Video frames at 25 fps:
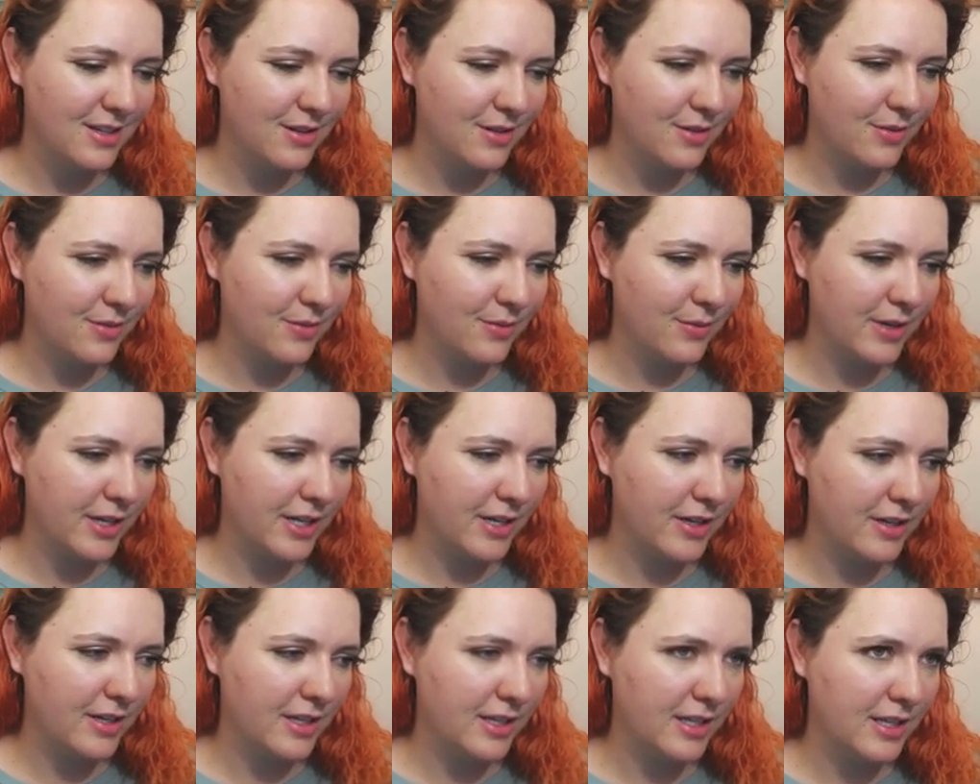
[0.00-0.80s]
Where
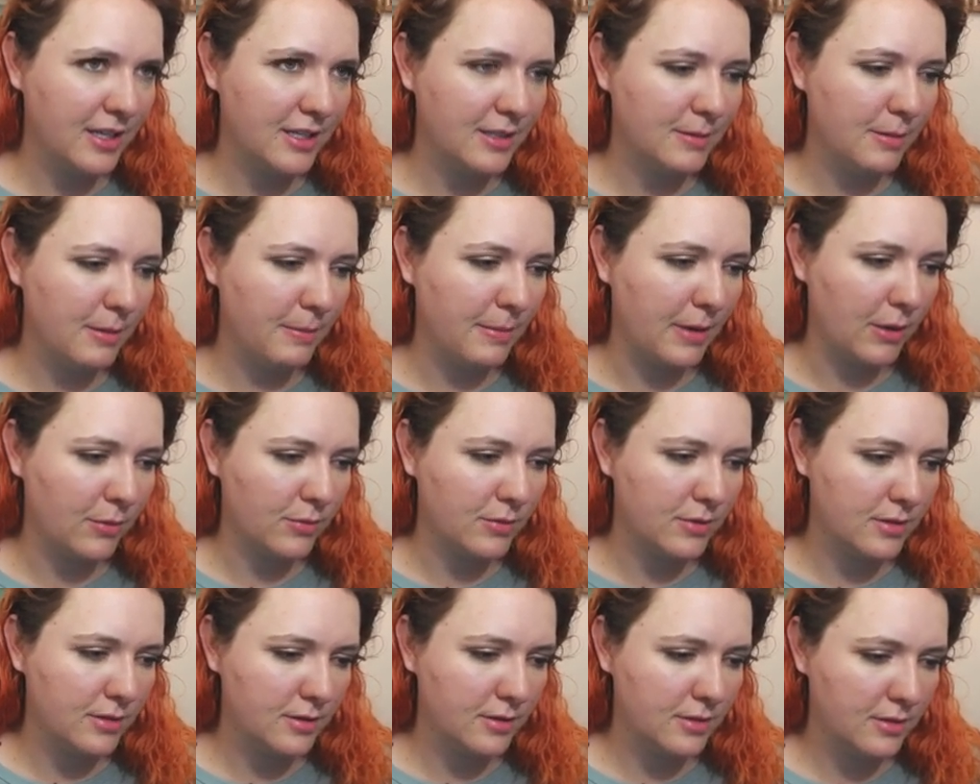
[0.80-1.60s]
is my
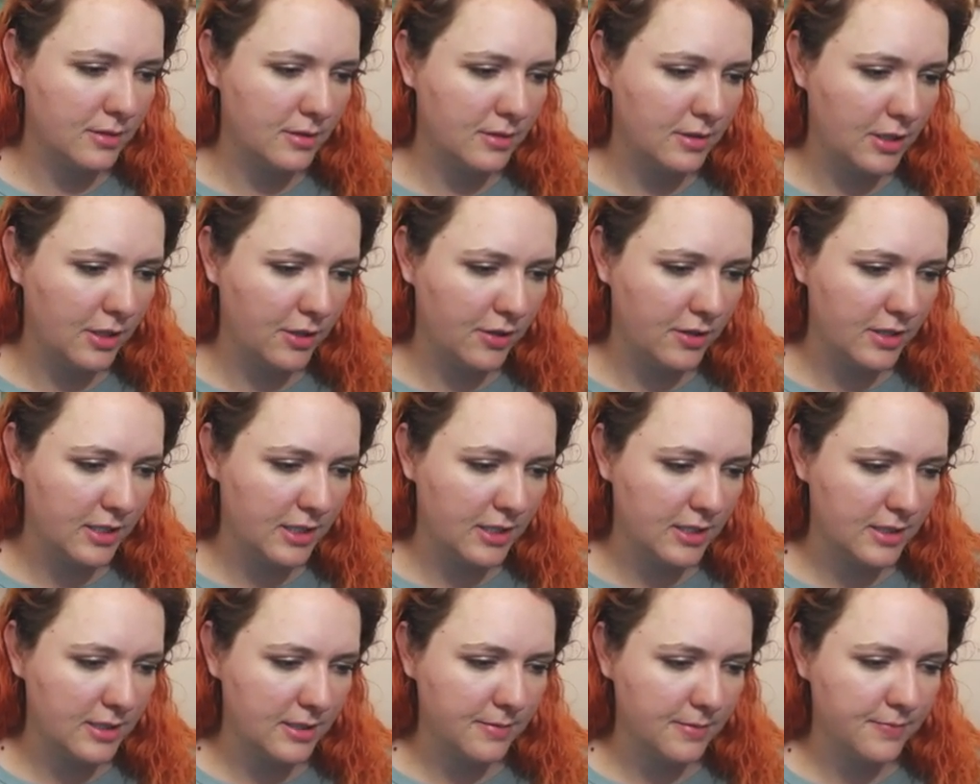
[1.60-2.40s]
mouse? Here it
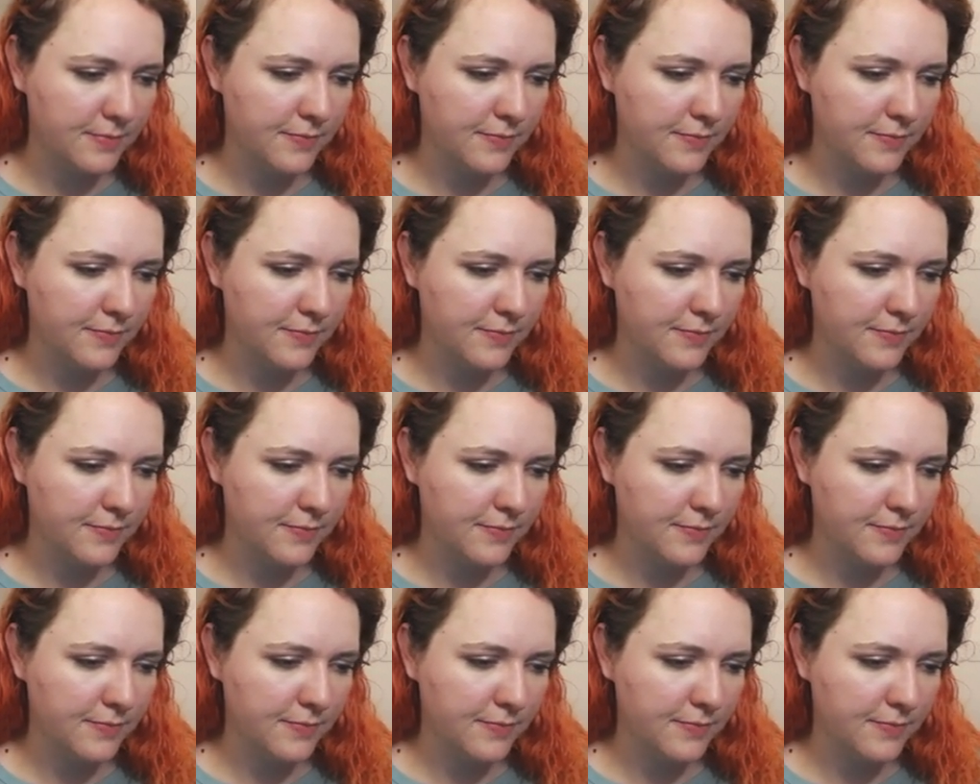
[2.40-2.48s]
is.